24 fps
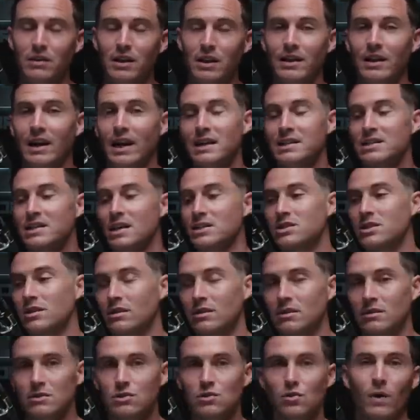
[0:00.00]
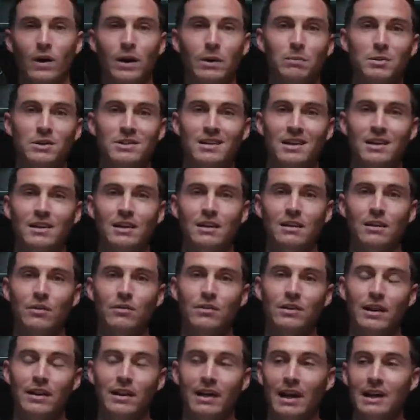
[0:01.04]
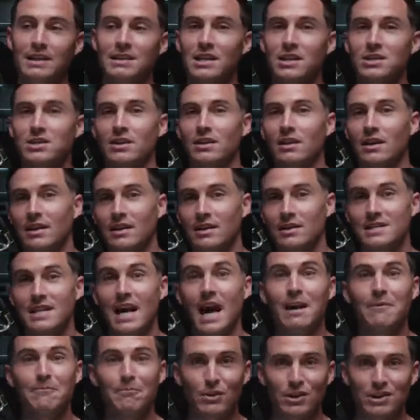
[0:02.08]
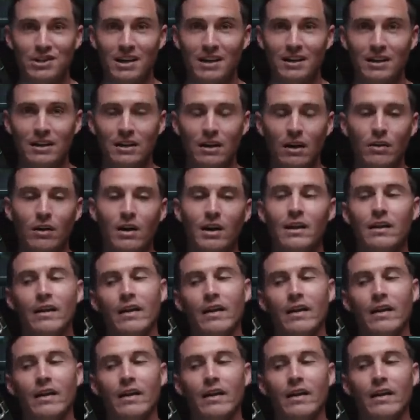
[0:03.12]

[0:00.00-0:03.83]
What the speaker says: Then the next session, 20% deload. Then the next session, 10% deload.